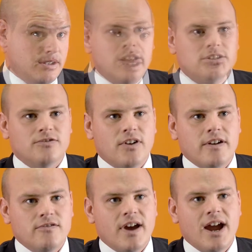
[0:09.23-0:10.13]
It's a
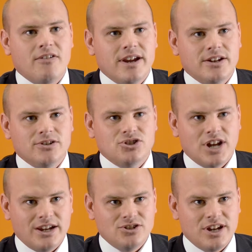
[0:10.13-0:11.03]
very varied and
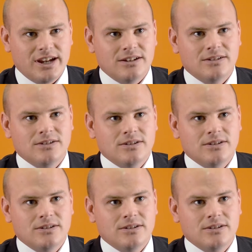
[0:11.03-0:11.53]
changing